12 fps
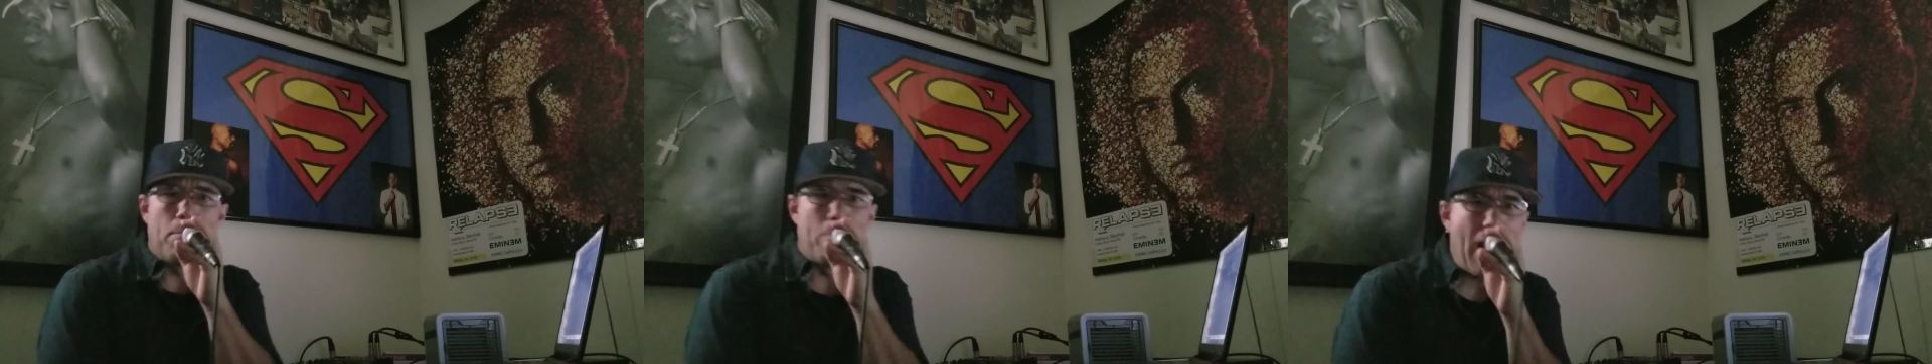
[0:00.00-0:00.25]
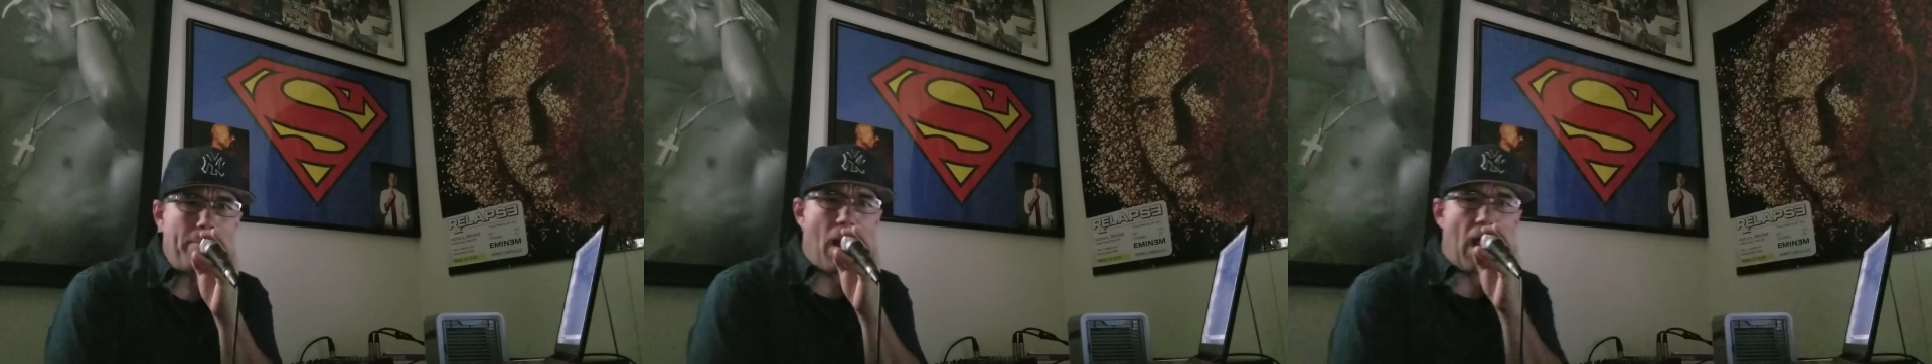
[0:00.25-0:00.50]

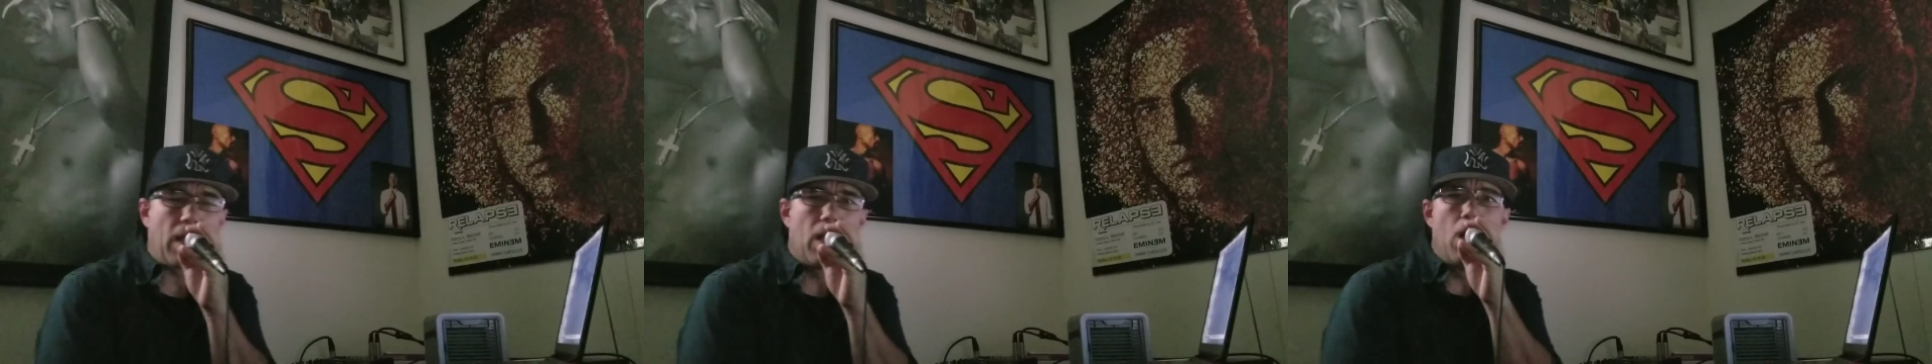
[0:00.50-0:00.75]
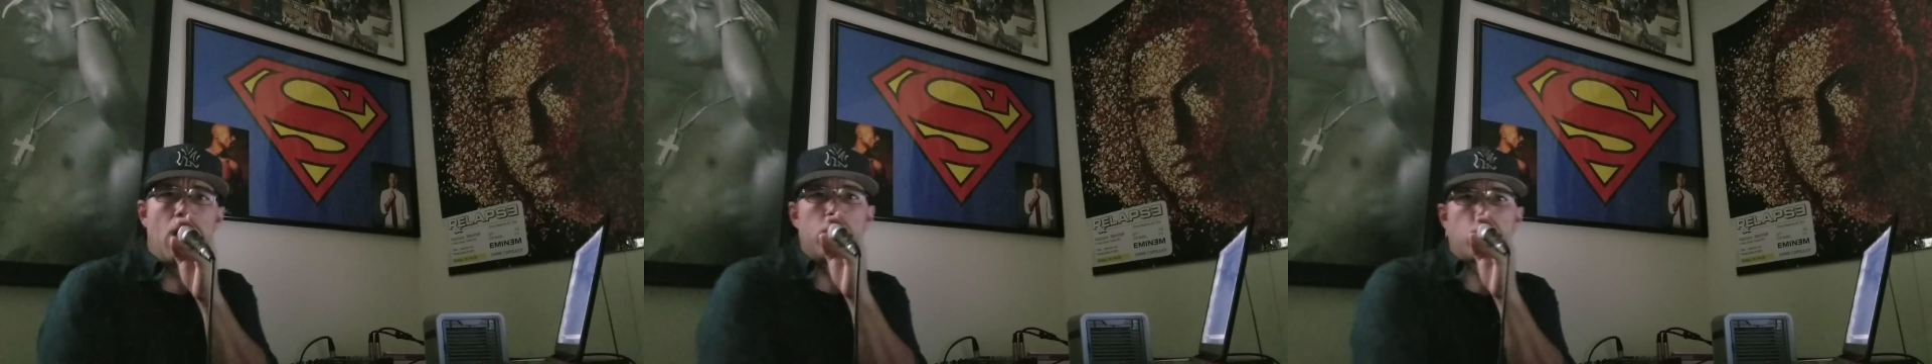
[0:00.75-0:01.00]
my bot,
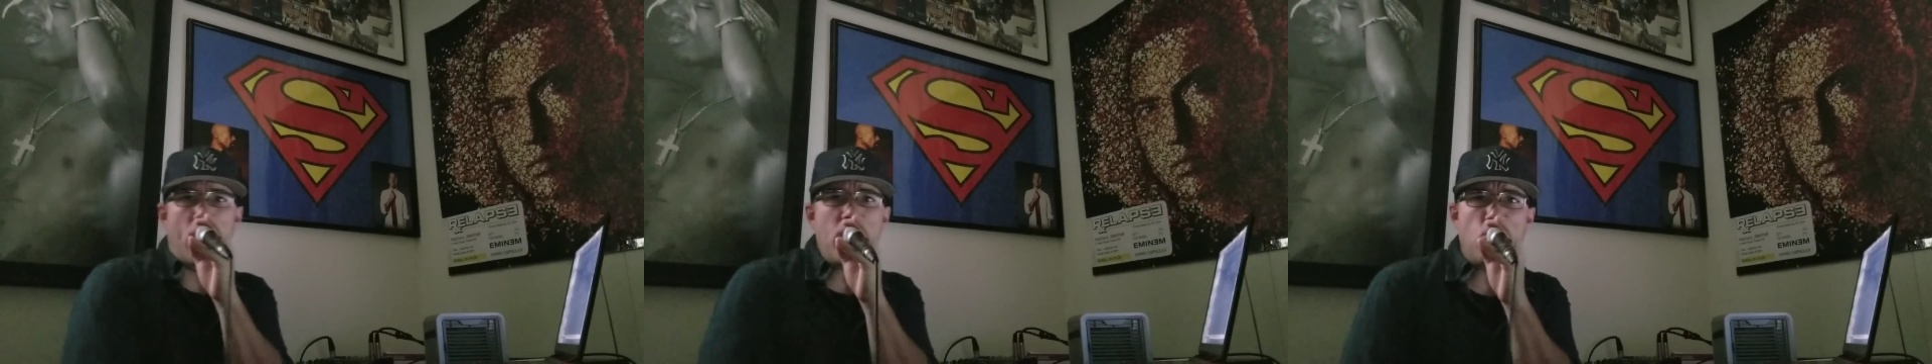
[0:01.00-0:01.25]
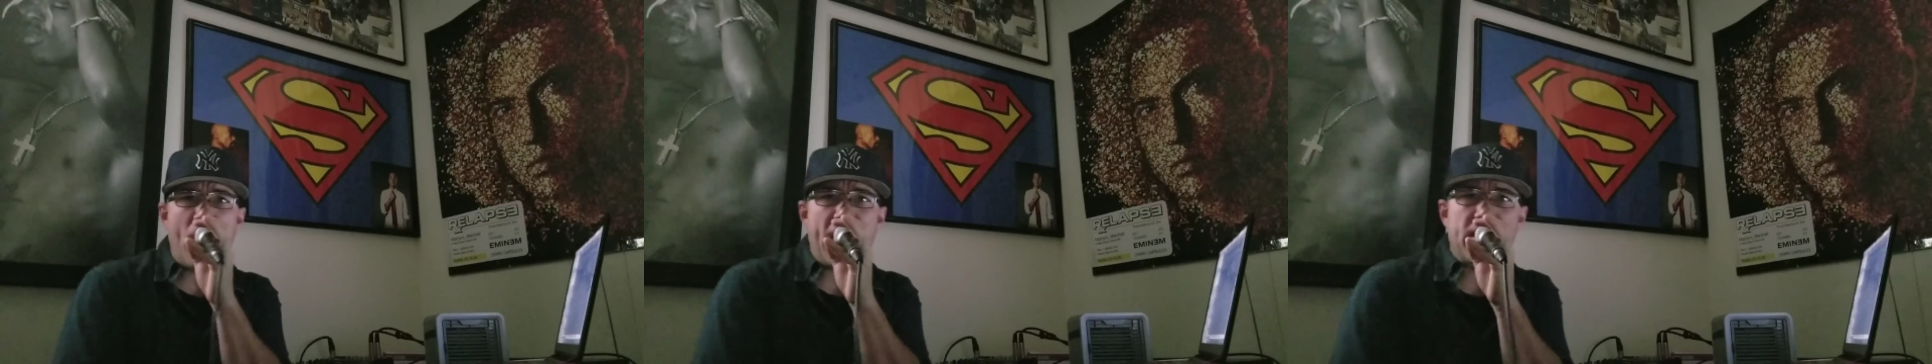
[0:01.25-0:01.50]

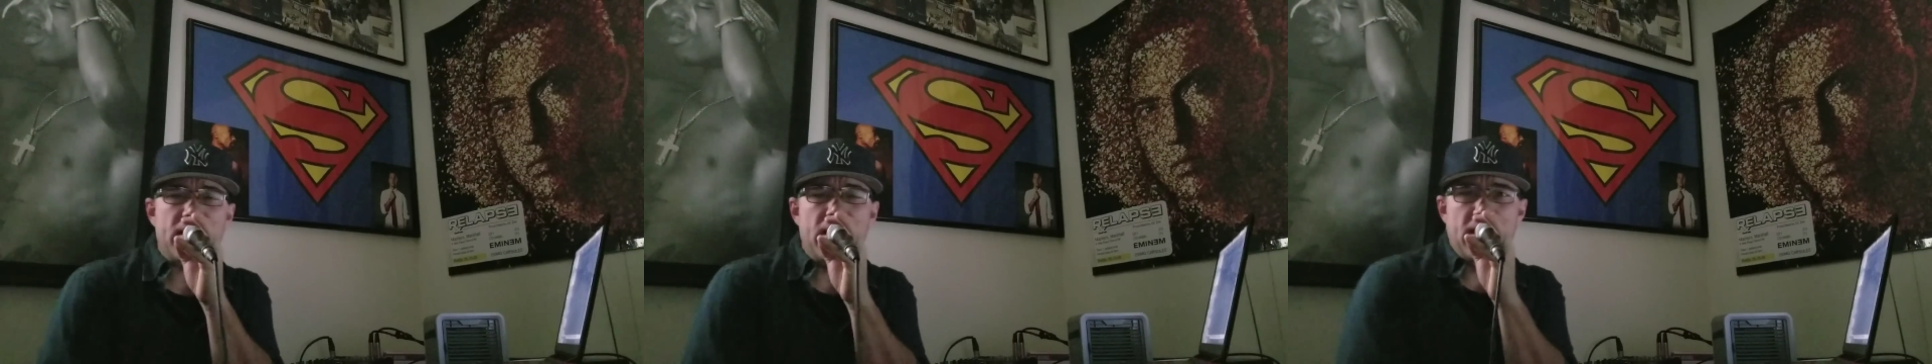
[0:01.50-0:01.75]
train wrecks,